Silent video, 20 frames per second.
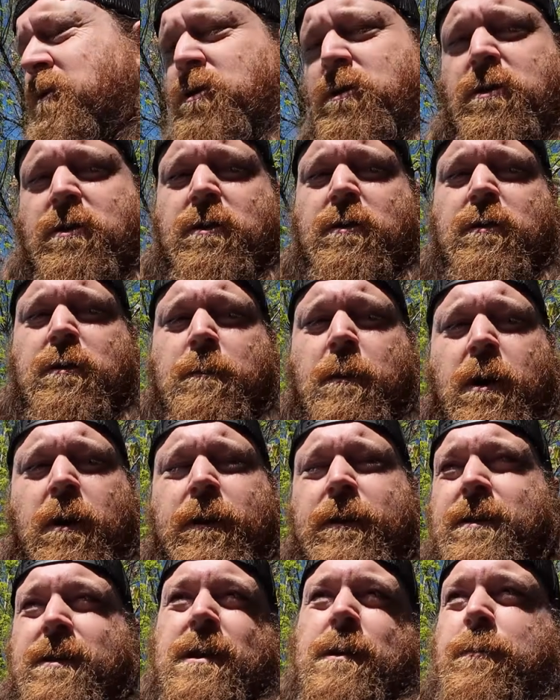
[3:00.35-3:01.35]
just do some
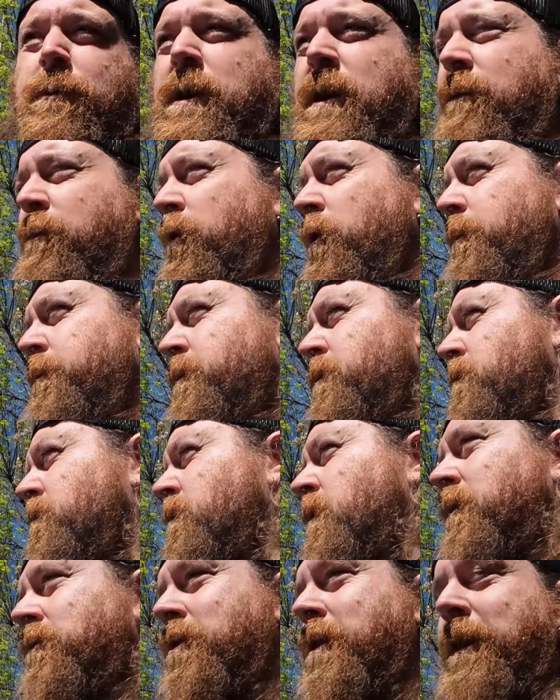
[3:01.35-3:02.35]
ollies, a couple kick flips.
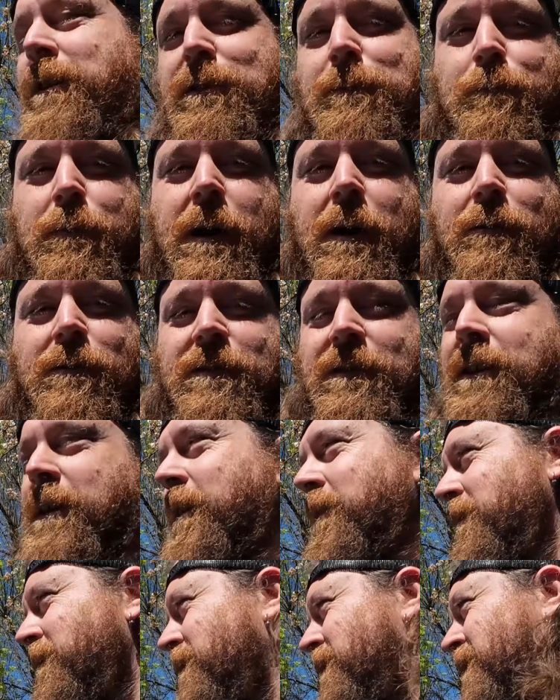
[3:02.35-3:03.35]
I'll try some power
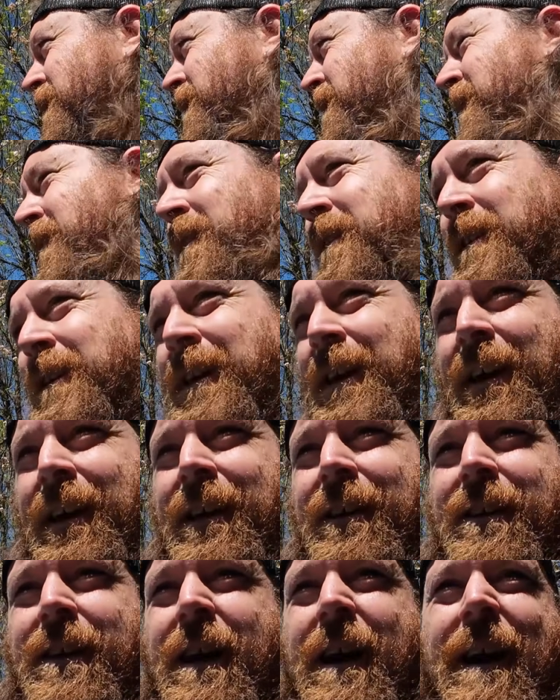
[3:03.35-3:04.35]
slides,
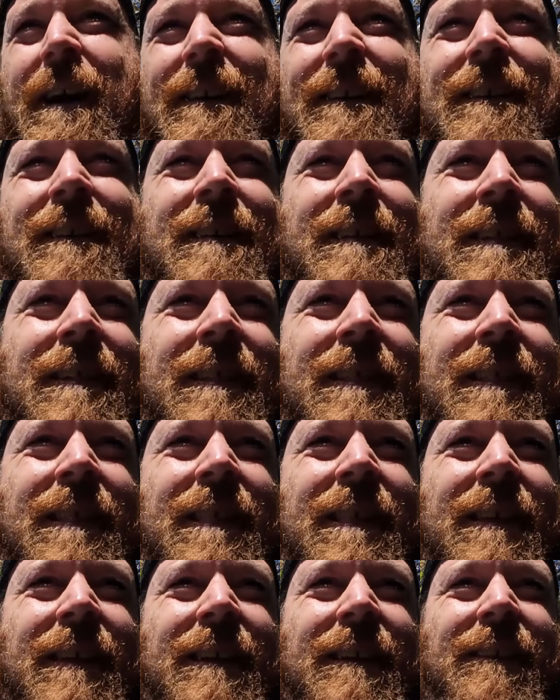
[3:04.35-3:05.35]
and
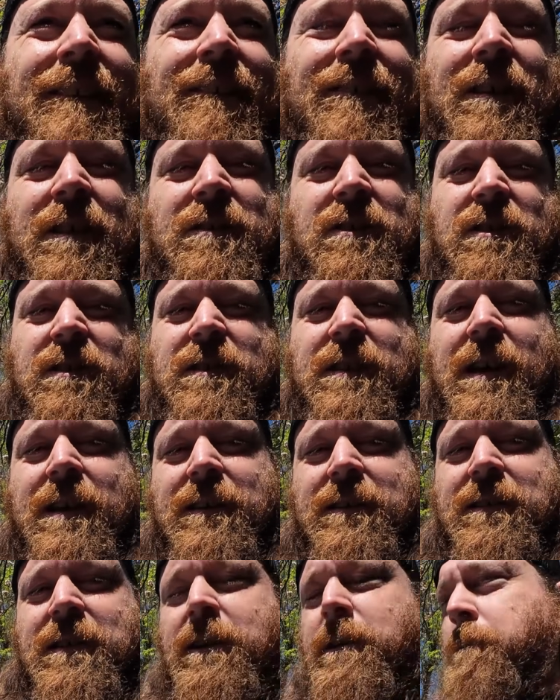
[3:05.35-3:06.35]
let's just kind
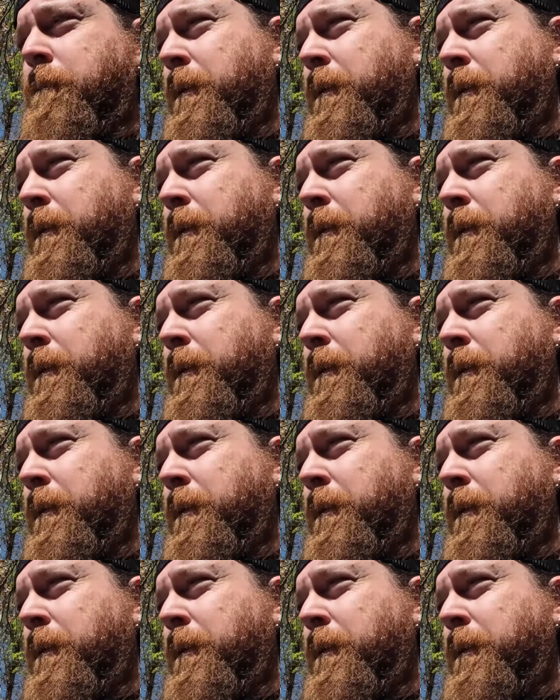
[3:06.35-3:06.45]
of set in a